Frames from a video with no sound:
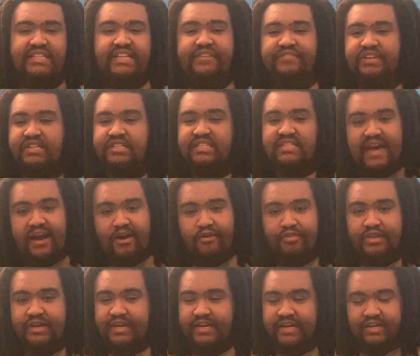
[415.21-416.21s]
I live in the
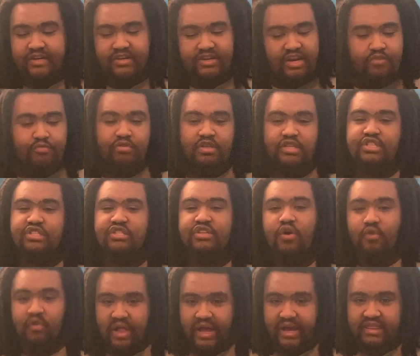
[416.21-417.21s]
South and it didn't really
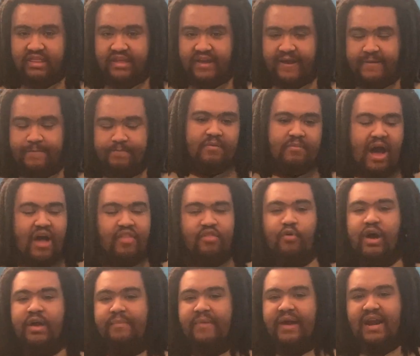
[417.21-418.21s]
snow like that. By the
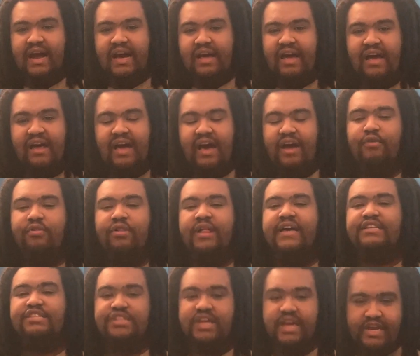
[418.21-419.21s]
way, man, I don't
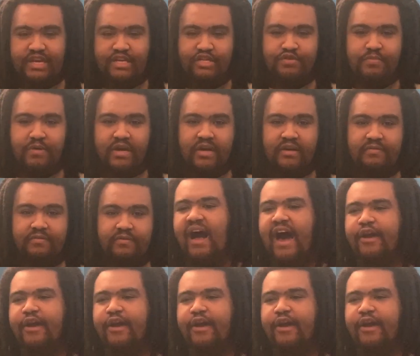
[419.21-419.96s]
like change, bro.